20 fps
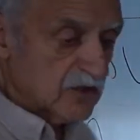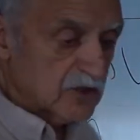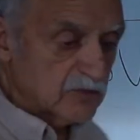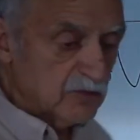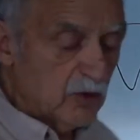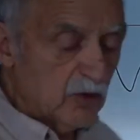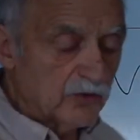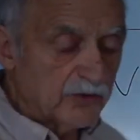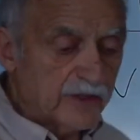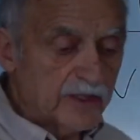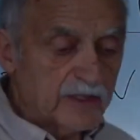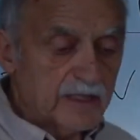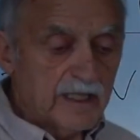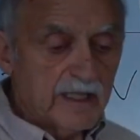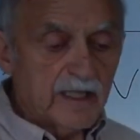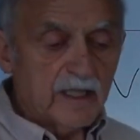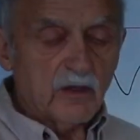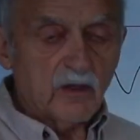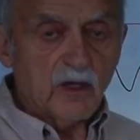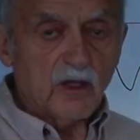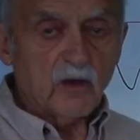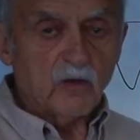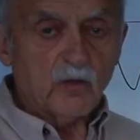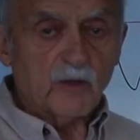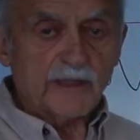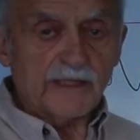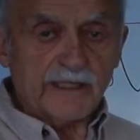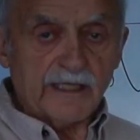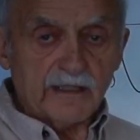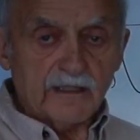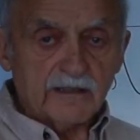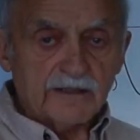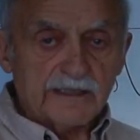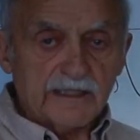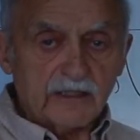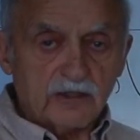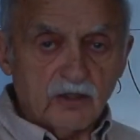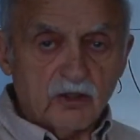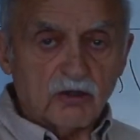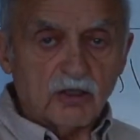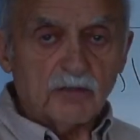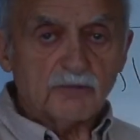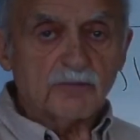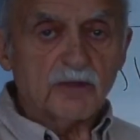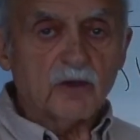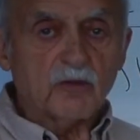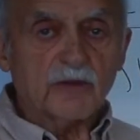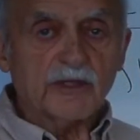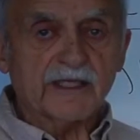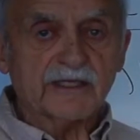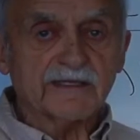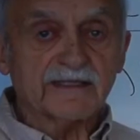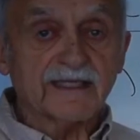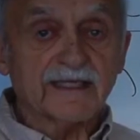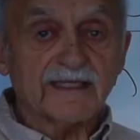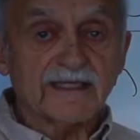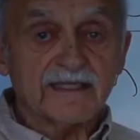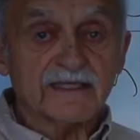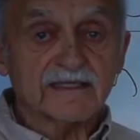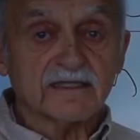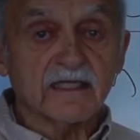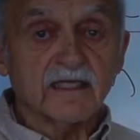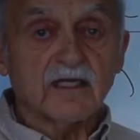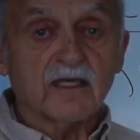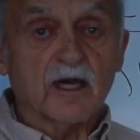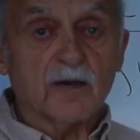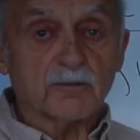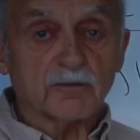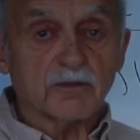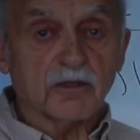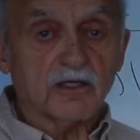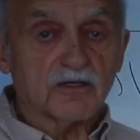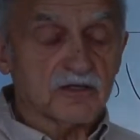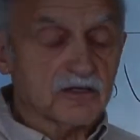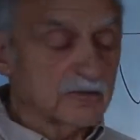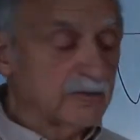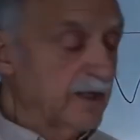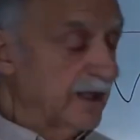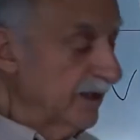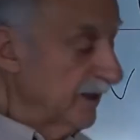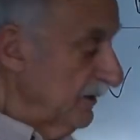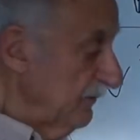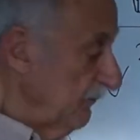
small that we cannot ignore it, but we can at least approximate